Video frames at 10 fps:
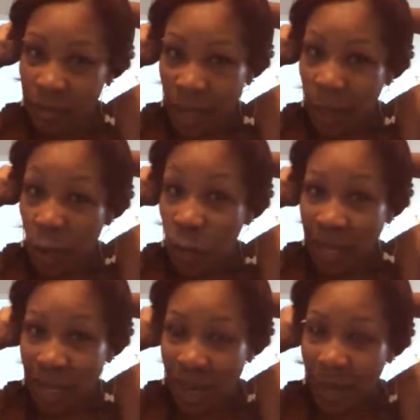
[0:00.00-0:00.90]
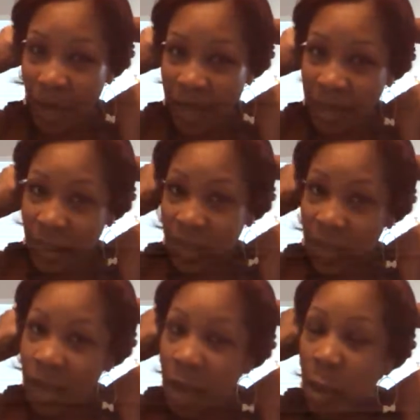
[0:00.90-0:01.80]
like a wig head,
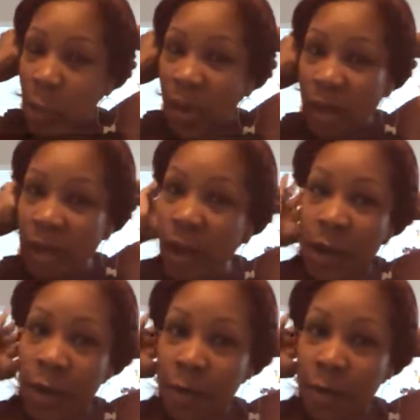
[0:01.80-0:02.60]
basically. But